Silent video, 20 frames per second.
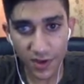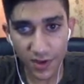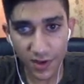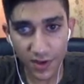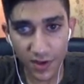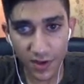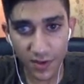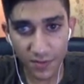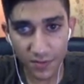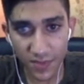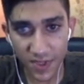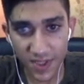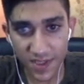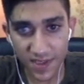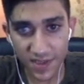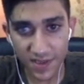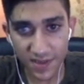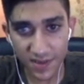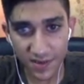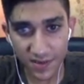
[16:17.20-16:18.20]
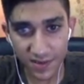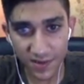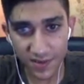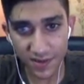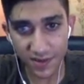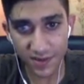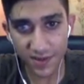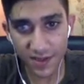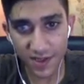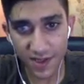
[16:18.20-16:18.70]
I missed
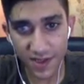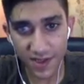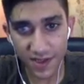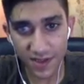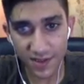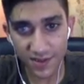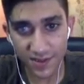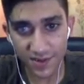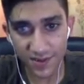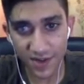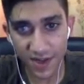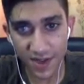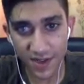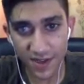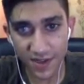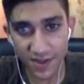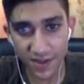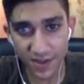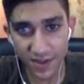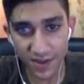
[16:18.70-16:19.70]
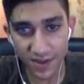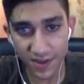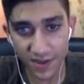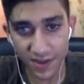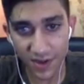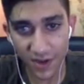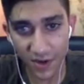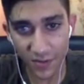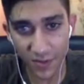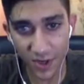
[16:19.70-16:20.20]
a trailing a
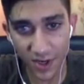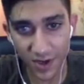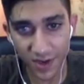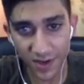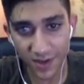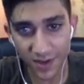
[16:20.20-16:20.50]
comma